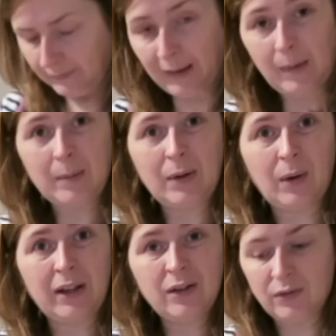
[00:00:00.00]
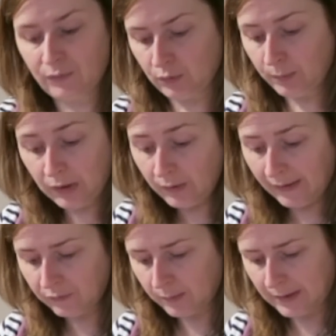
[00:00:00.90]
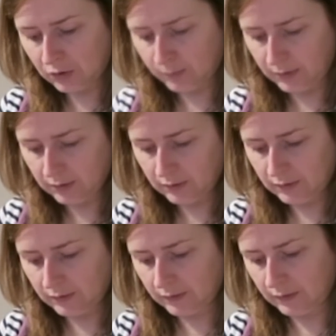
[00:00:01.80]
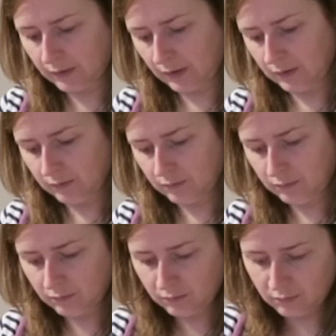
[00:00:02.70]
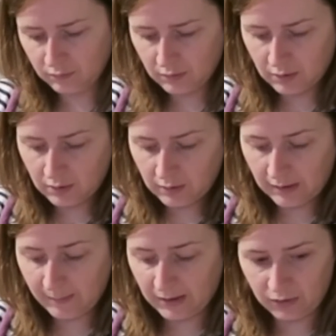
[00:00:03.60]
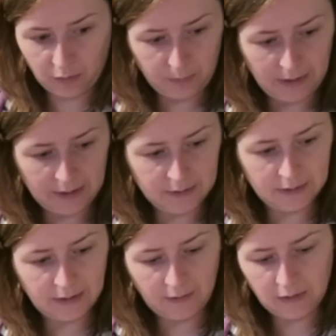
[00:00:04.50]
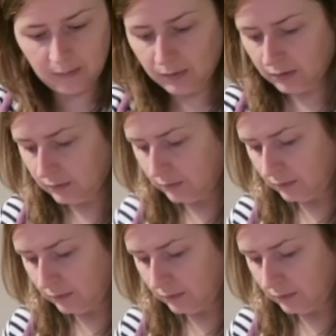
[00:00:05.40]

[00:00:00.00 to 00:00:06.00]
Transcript: That might be quite useful, but you'll have the measurements, so it might not be necessary, but